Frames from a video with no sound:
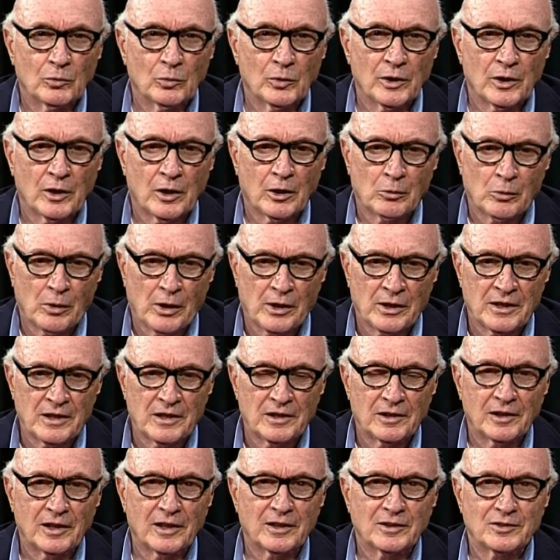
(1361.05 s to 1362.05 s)
We are ready.
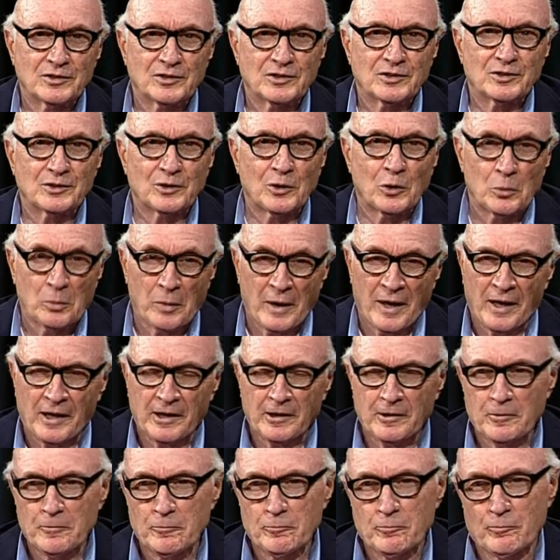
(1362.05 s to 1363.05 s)
Let's go
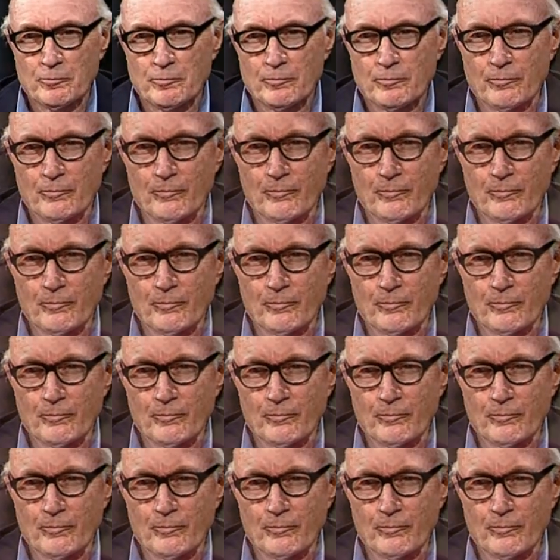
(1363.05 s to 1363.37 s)
back. Weren't